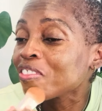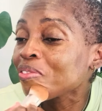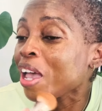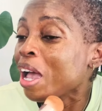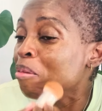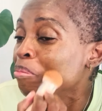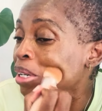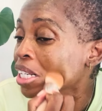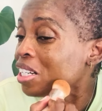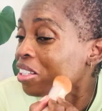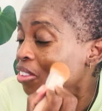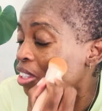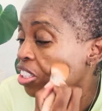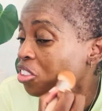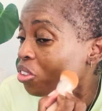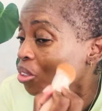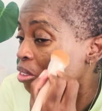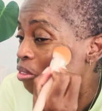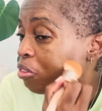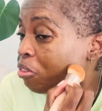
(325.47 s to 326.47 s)
I mean,
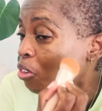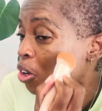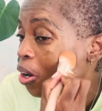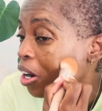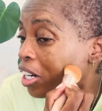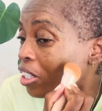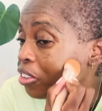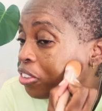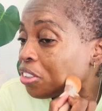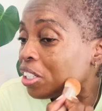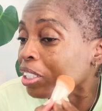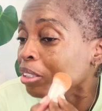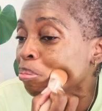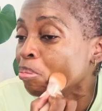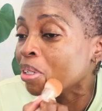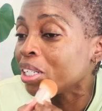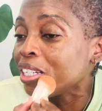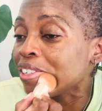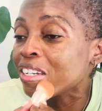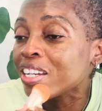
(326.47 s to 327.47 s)
the 400
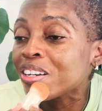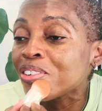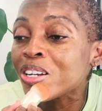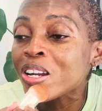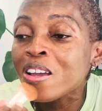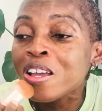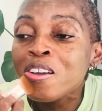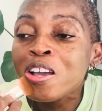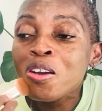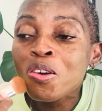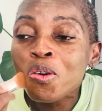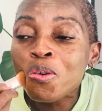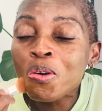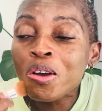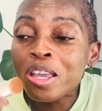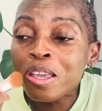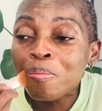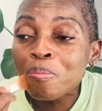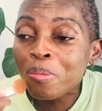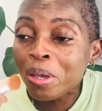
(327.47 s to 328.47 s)
blended
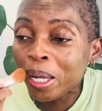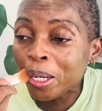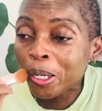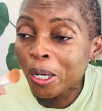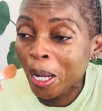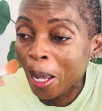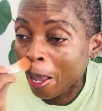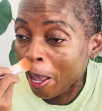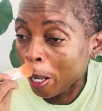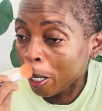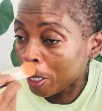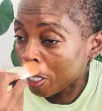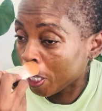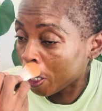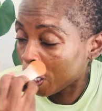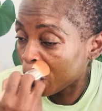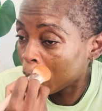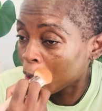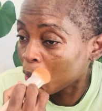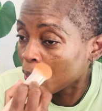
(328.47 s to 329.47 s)
way better, and
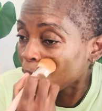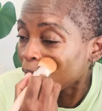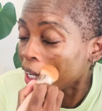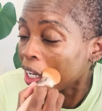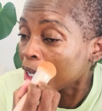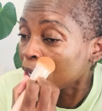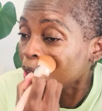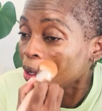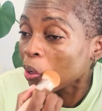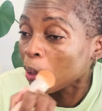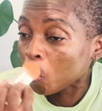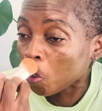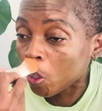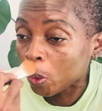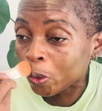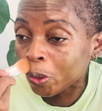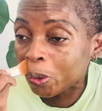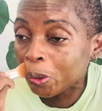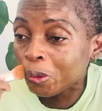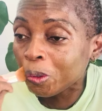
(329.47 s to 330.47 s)
it's got a glow
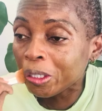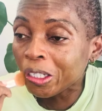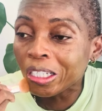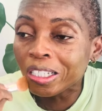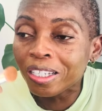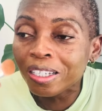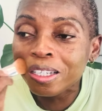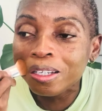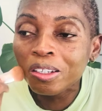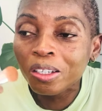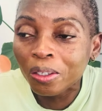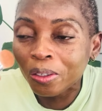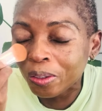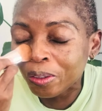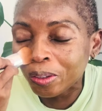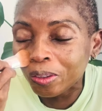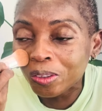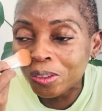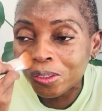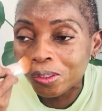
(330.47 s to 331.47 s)
to it,
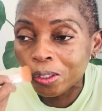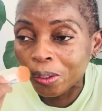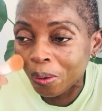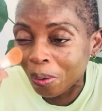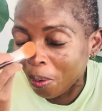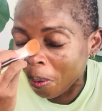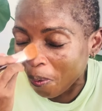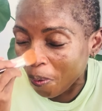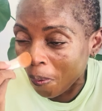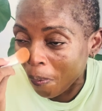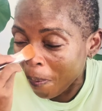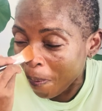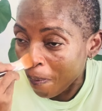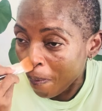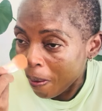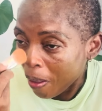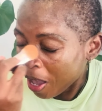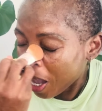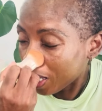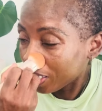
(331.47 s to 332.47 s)
So
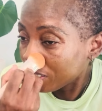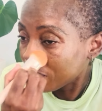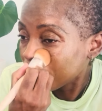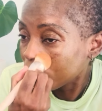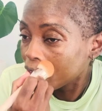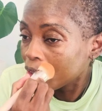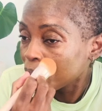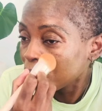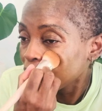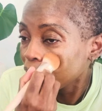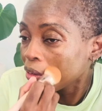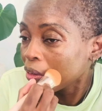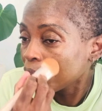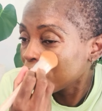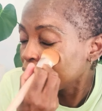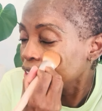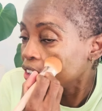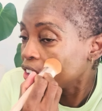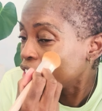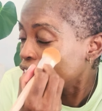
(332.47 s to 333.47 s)
I need to
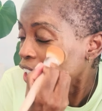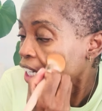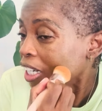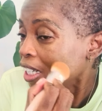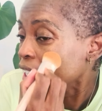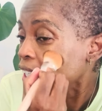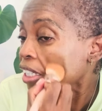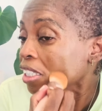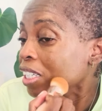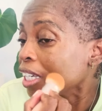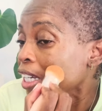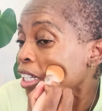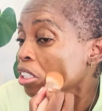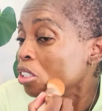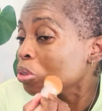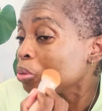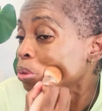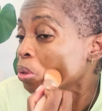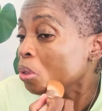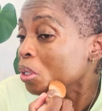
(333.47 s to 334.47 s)
check
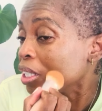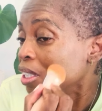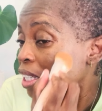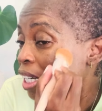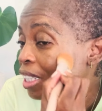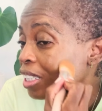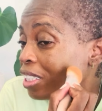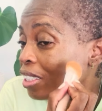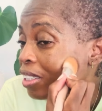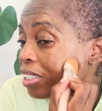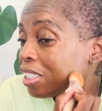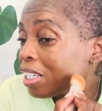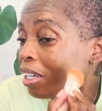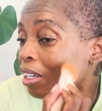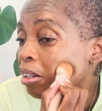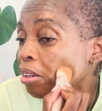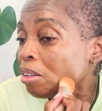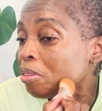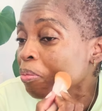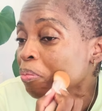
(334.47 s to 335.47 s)
again whether it's
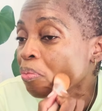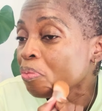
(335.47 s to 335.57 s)
a,